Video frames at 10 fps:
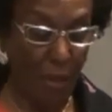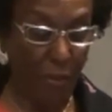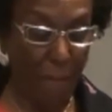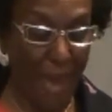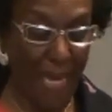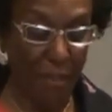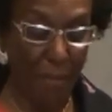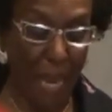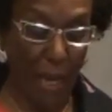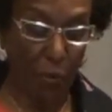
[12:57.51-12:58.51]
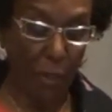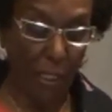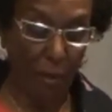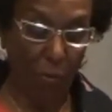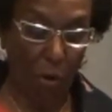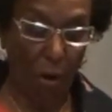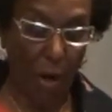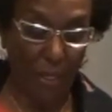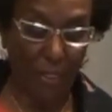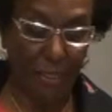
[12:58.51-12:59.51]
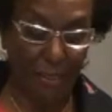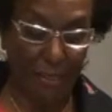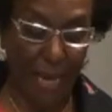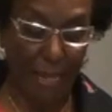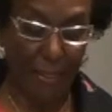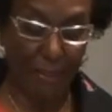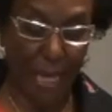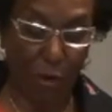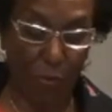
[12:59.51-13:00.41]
The mad demand on Negro artists is that they